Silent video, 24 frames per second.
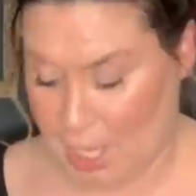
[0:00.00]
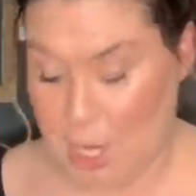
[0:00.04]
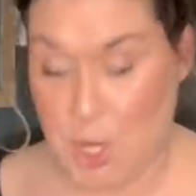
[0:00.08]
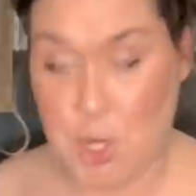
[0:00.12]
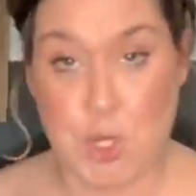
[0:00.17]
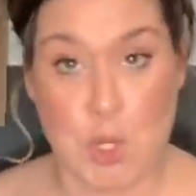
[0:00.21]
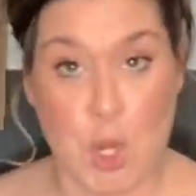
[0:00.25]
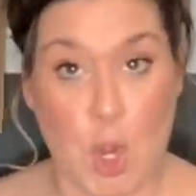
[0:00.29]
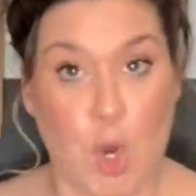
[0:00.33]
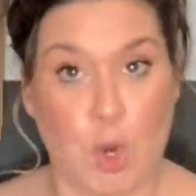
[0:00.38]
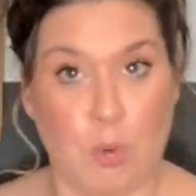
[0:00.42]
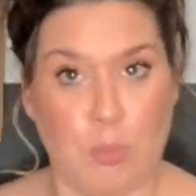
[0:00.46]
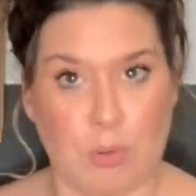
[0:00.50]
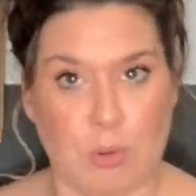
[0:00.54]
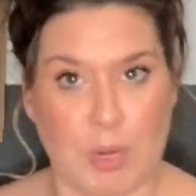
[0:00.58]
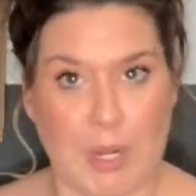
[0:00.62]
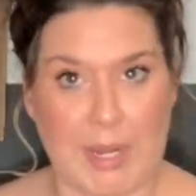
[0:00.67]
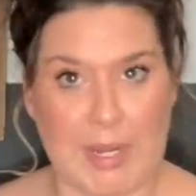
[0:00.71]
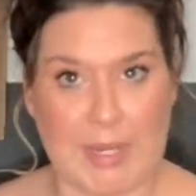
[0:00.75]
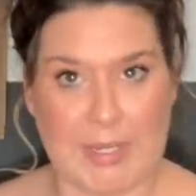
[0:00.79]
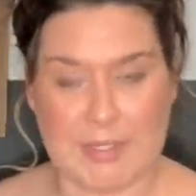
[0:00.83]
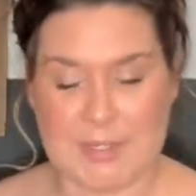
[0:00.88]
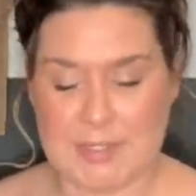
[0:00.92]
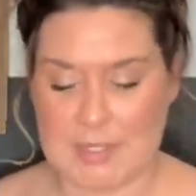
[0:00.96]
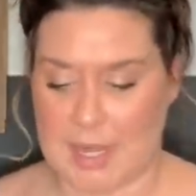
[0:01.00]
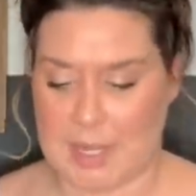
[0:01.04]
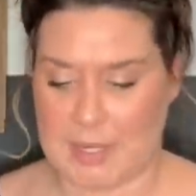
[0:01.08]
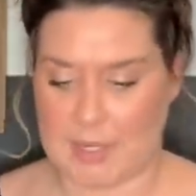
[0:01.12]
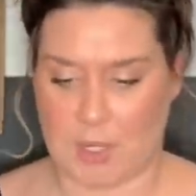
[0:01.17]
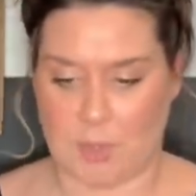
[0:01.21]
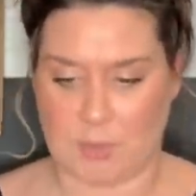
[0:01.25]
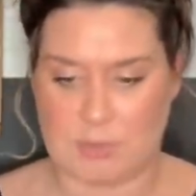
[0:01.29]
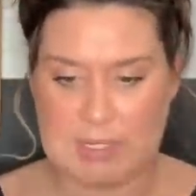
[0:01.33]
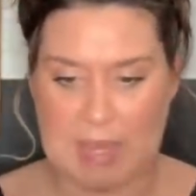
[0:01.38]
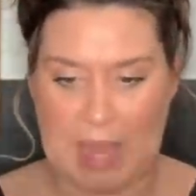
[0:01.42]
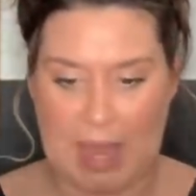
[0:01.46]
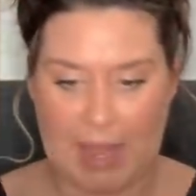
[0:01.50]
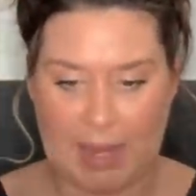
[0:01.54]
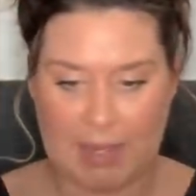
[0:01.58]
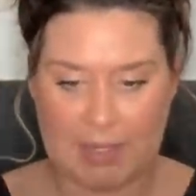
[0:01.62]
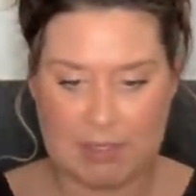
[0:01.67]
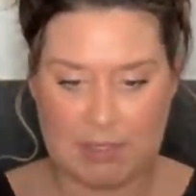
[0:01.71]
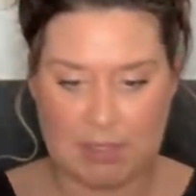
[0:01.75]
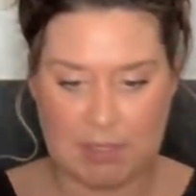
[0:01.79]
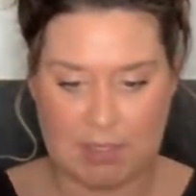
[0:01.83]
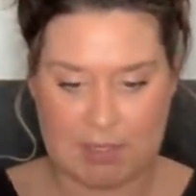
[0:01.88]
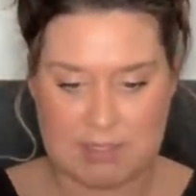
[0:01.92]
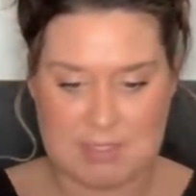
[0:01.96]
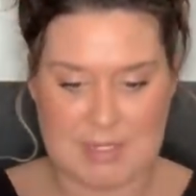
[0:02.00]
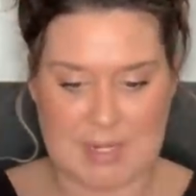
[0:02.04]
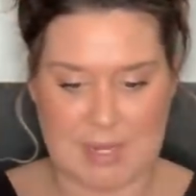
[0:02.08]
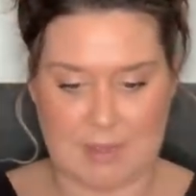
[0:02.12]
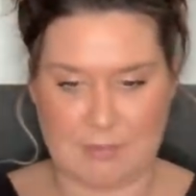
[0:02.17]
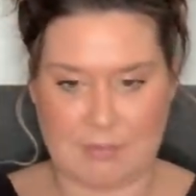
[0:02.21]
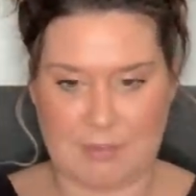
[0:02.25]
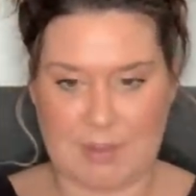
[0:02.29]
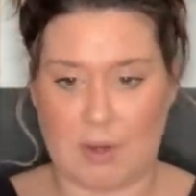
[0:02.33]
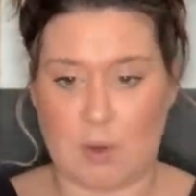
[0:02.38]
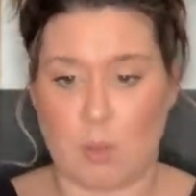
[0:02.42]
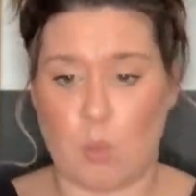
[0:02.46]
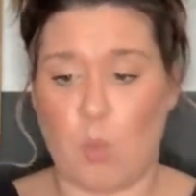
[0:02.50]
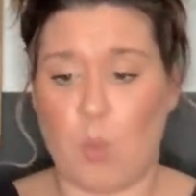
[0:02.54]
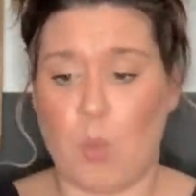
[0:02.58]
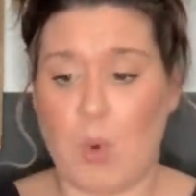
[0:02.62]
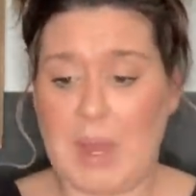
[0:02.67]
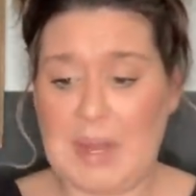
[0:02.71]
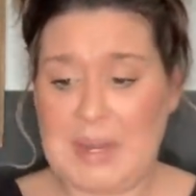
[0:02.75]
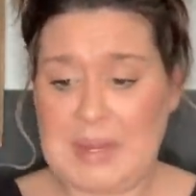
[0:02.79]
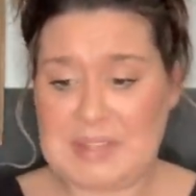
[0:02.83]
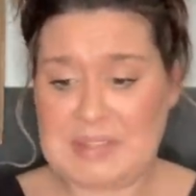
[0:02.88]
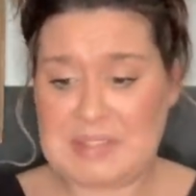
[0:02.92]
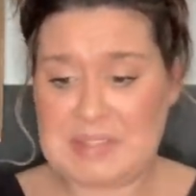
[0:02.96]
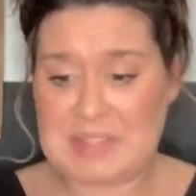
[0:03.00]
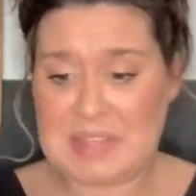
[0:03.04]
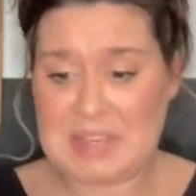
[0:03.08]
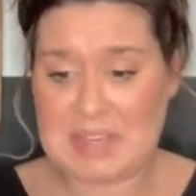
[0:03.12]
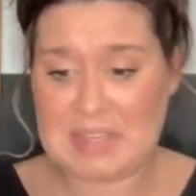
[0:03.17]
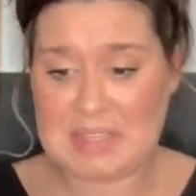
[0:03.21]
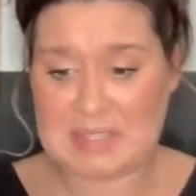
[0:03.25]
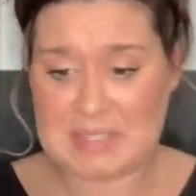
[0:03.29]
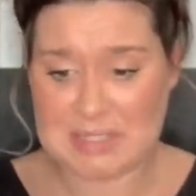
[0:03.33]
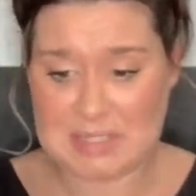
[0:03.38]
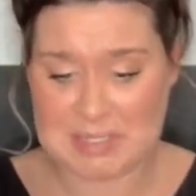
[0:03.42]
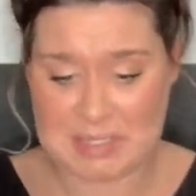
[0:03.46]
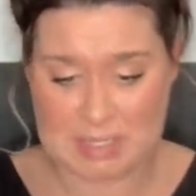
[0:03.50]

no brands and no tags? It's not fair. What is this?